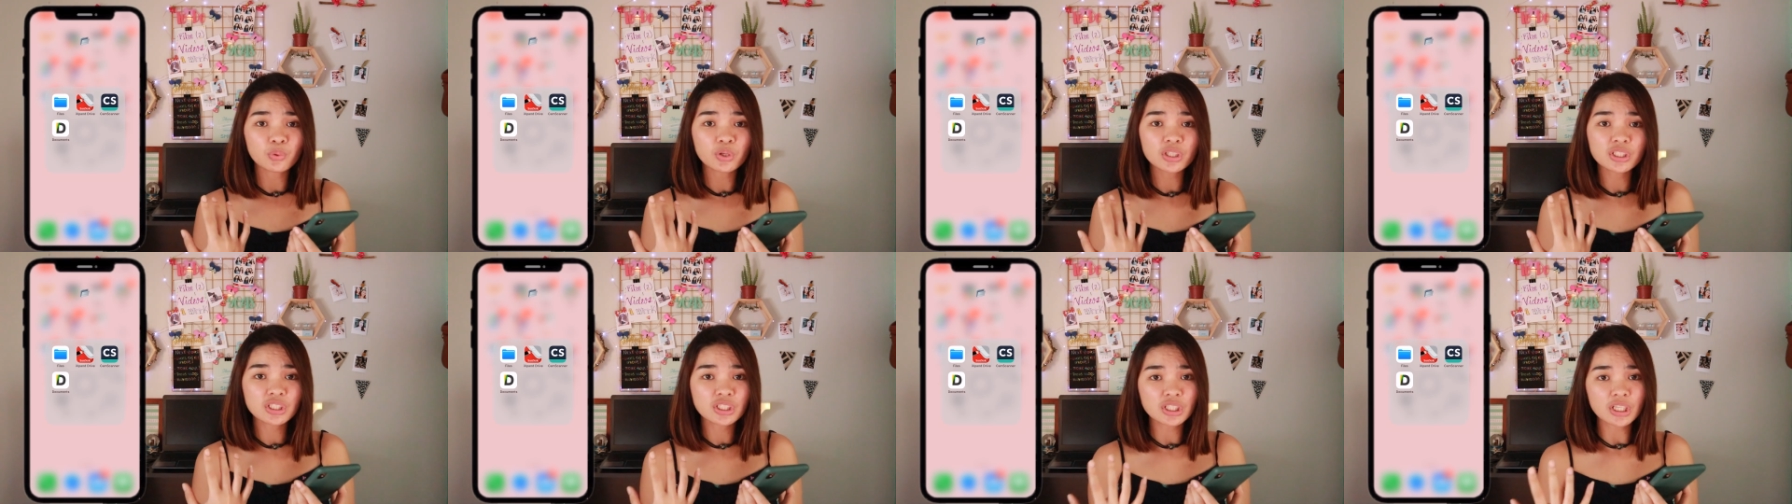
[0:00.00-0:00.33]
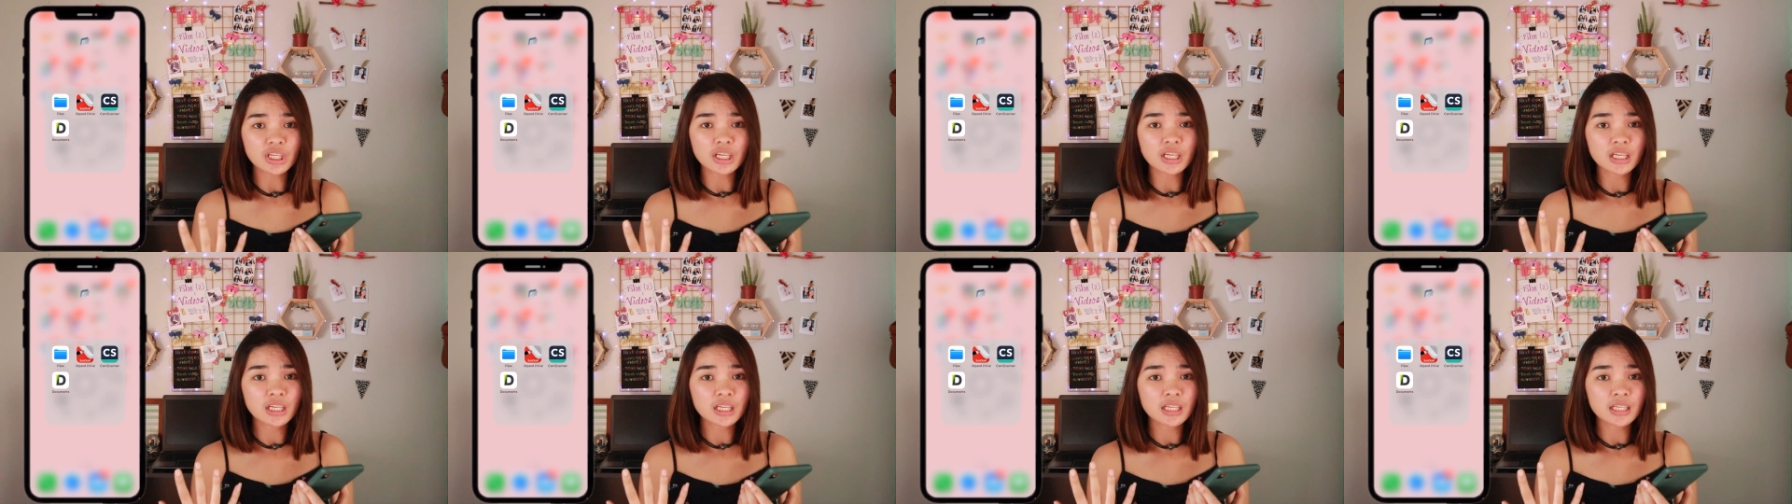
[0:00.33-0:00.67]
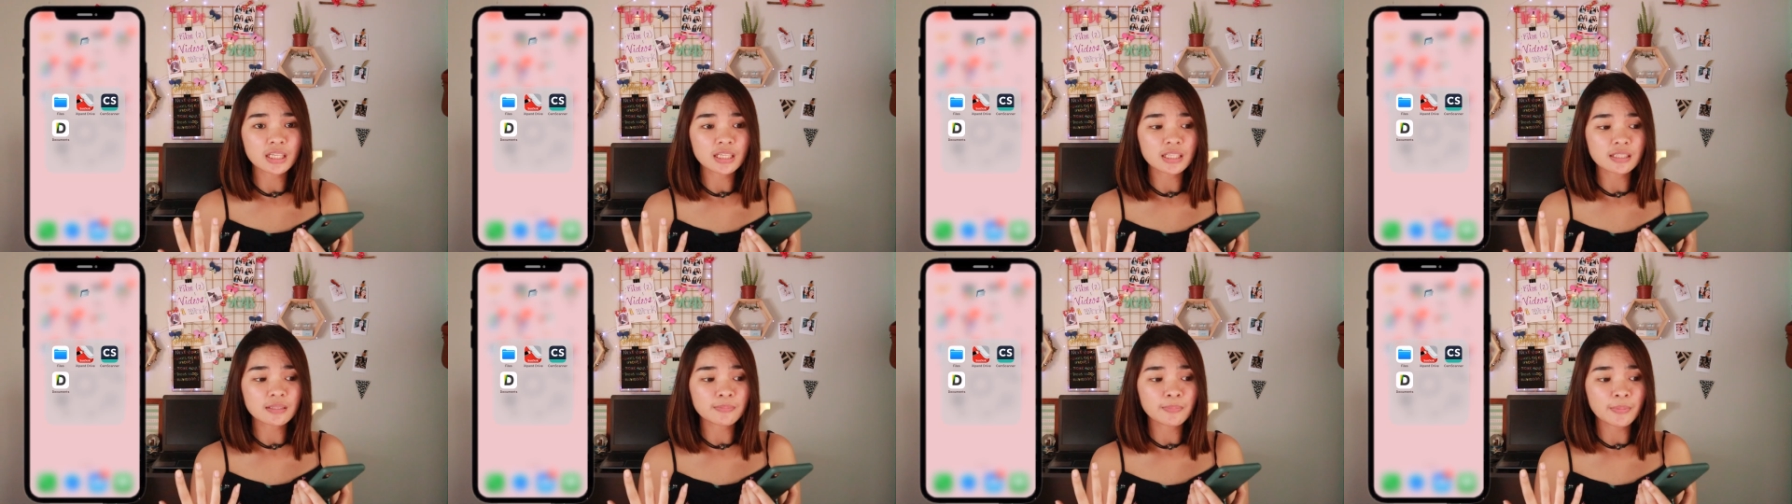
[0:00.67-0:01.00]
which
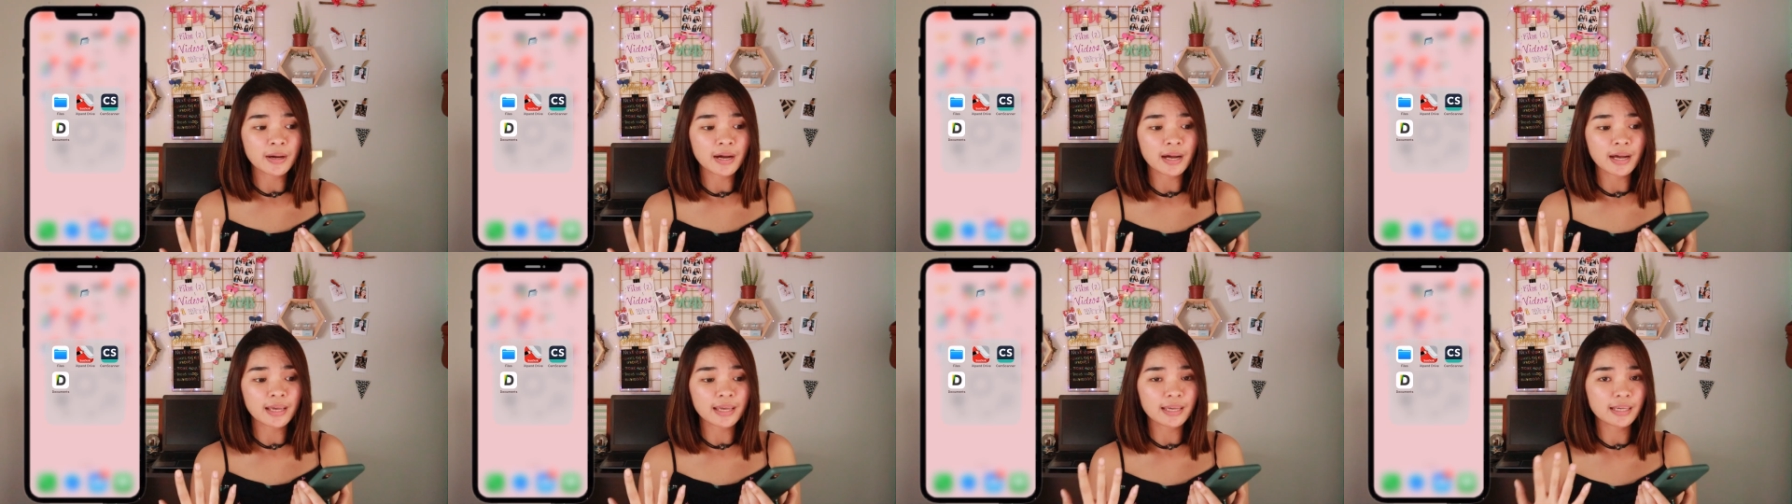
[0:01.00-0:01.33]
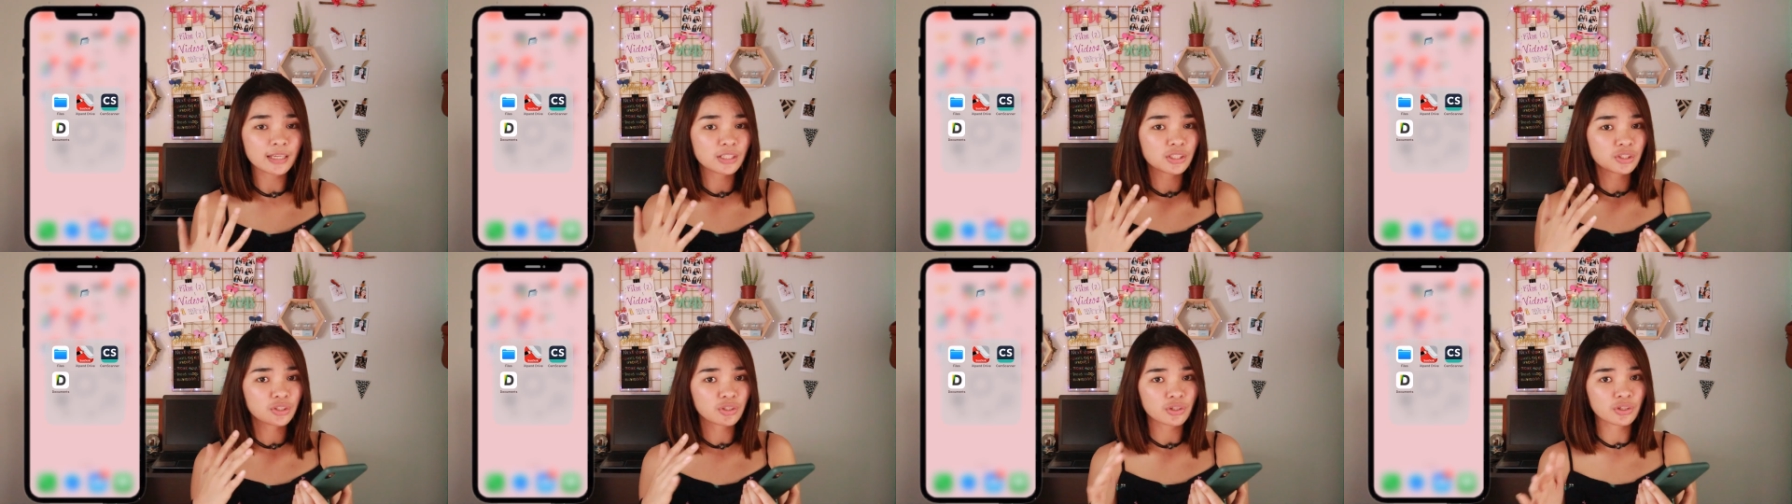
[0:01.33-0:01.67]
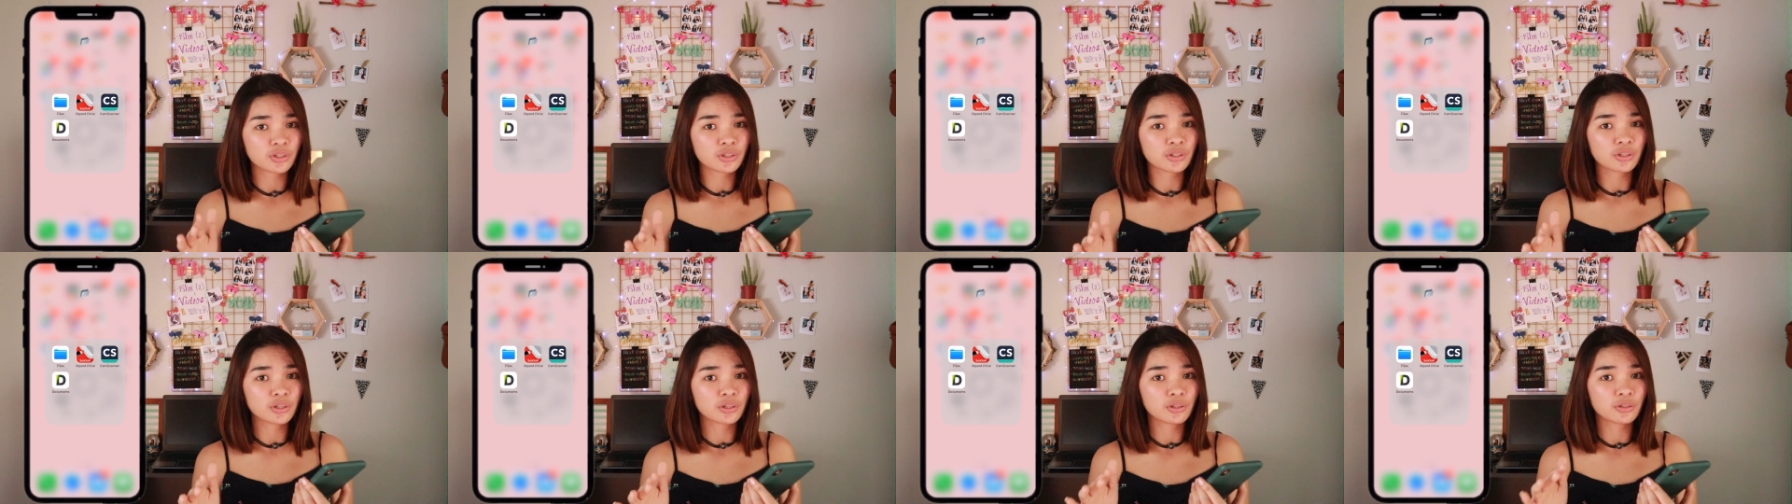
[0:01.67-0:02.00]
is my
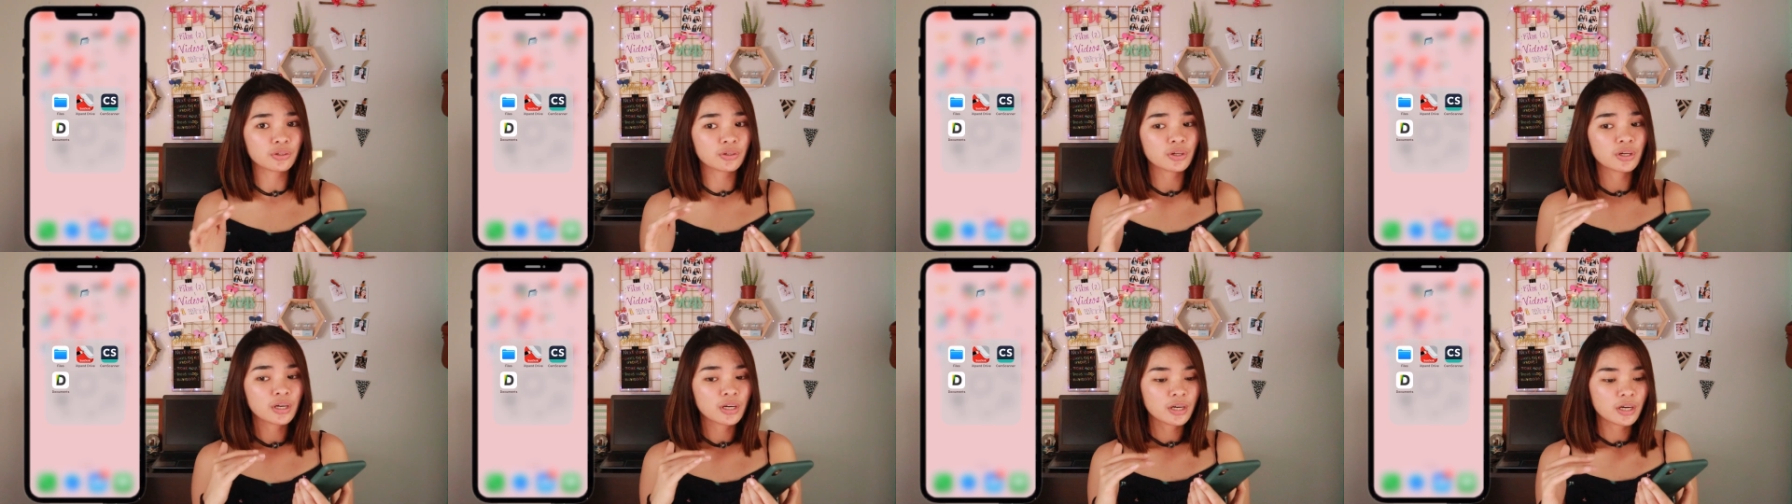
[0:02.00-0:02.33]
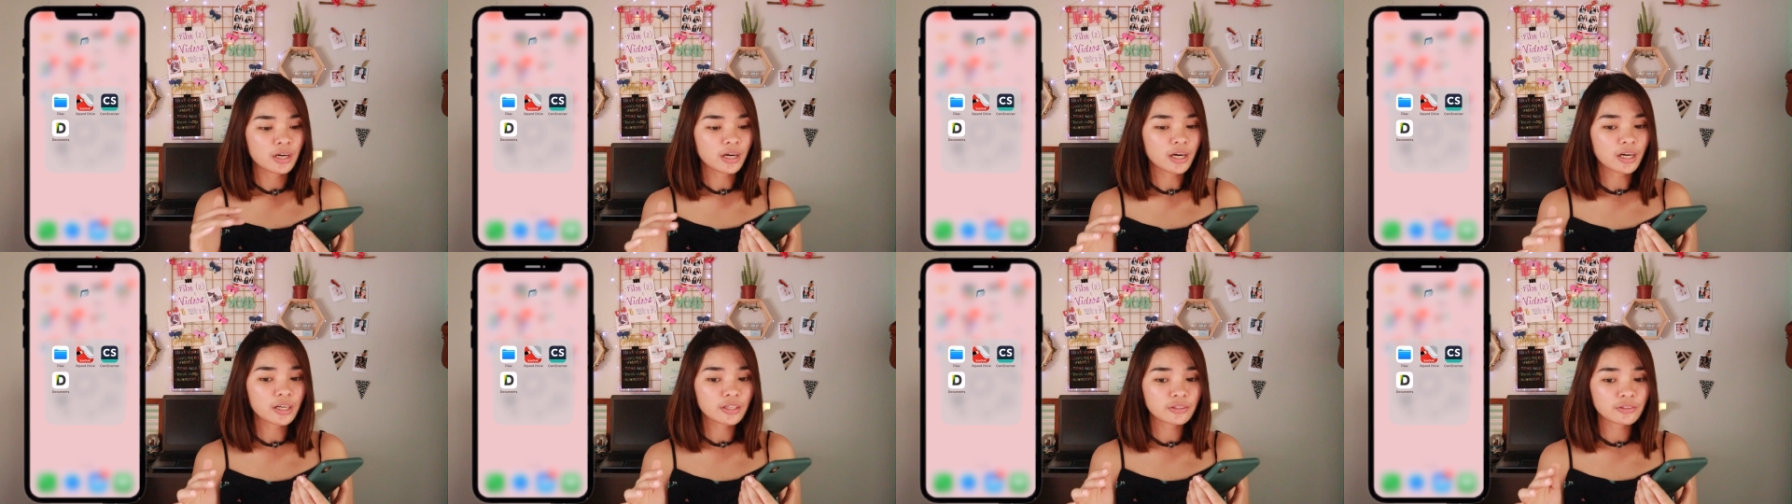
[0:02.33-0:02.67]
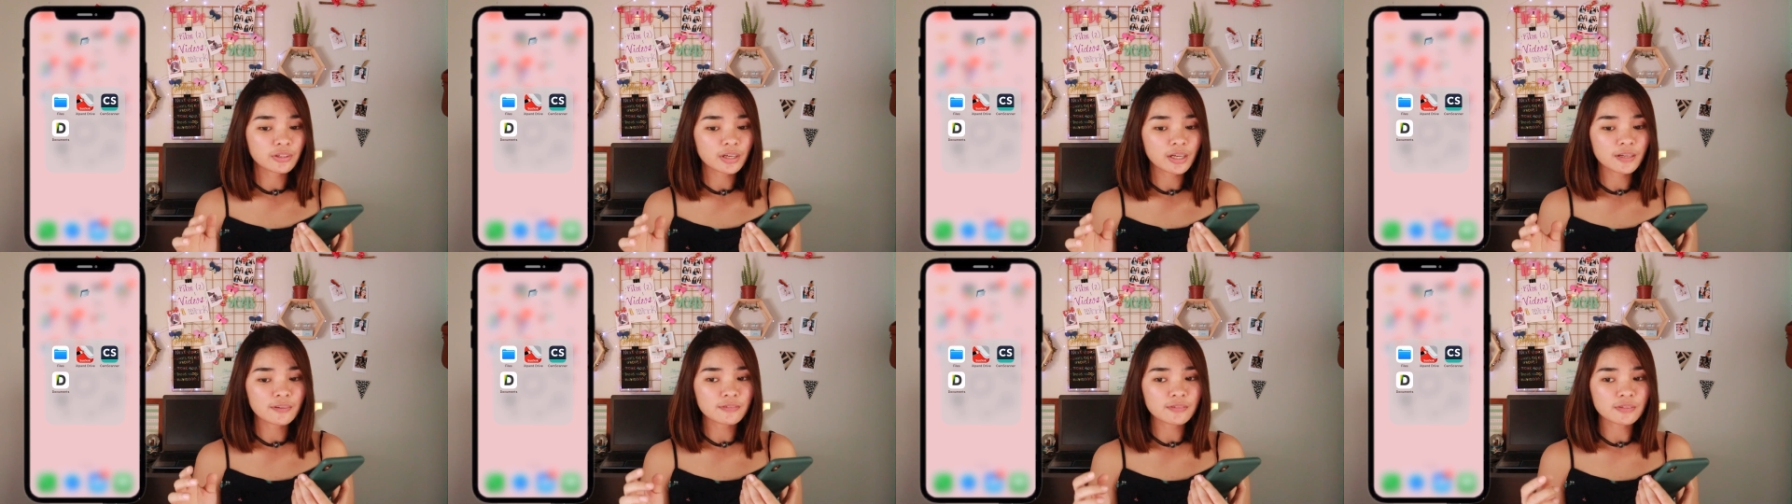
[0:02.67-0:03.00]
external hard
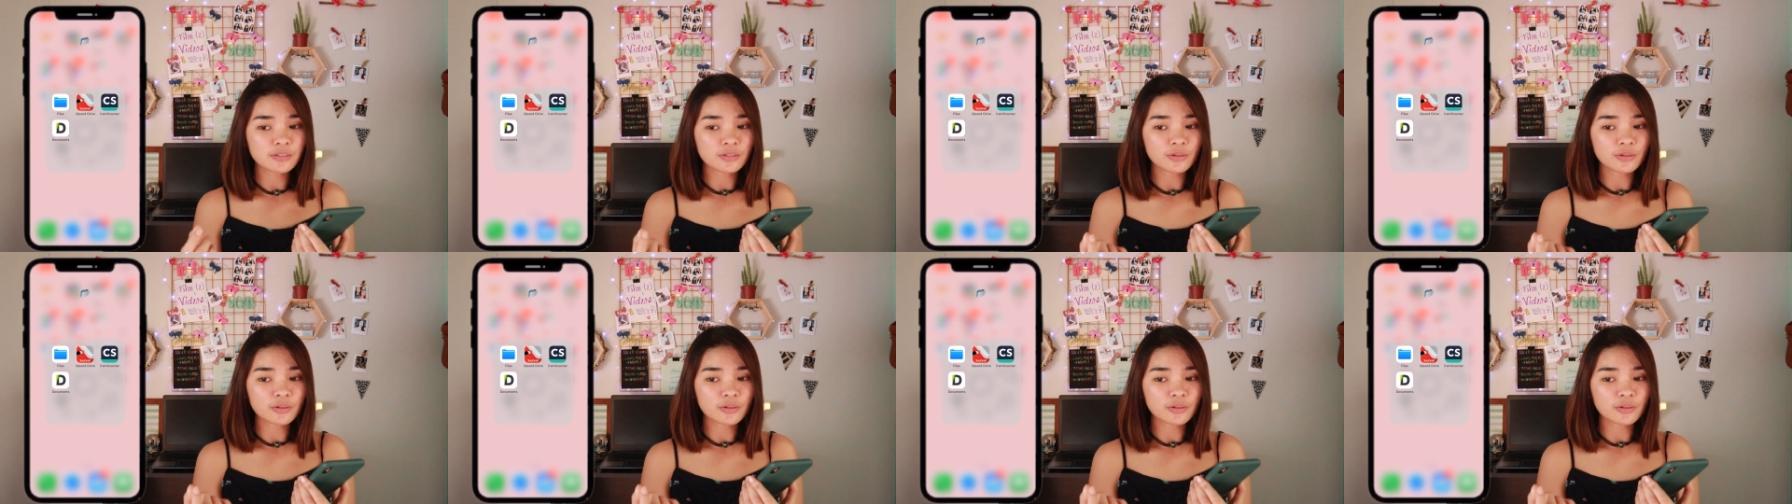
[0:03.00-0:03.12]
drive.